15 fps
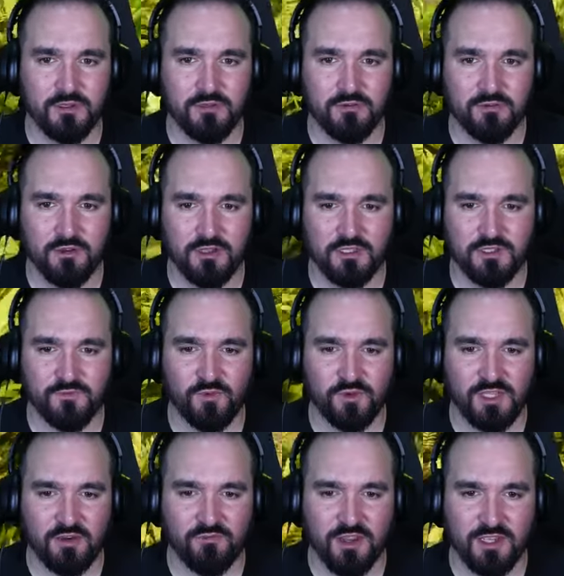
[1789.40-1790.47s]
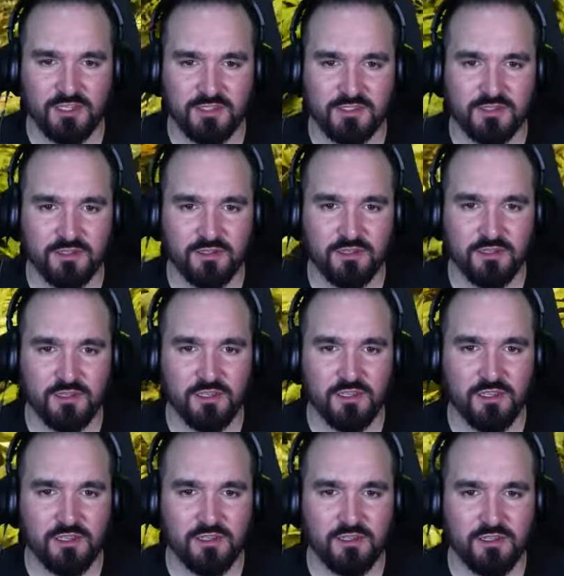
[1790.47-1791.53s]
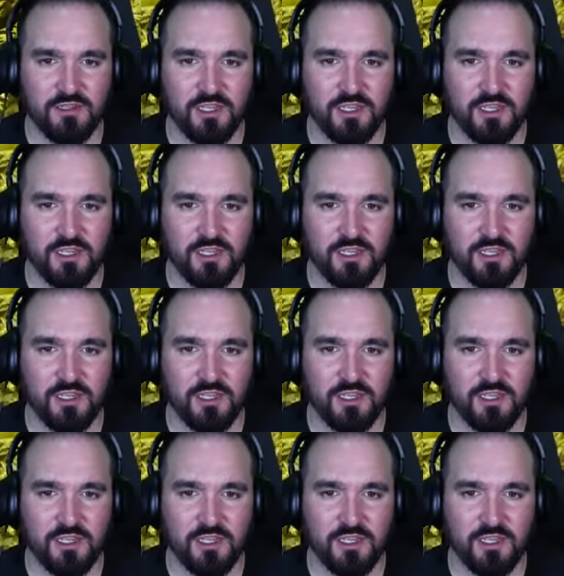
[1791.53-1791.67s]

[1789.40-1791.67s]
Alright, let's avoid that Rex. You